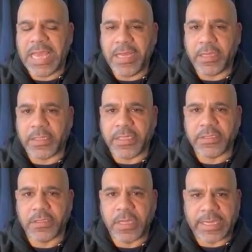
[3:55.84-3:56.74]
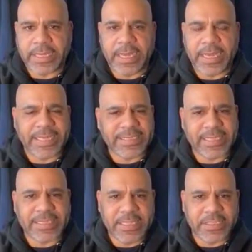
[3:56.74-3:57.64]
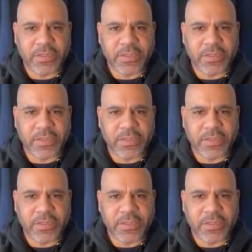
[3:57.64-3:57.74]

I guess that's it.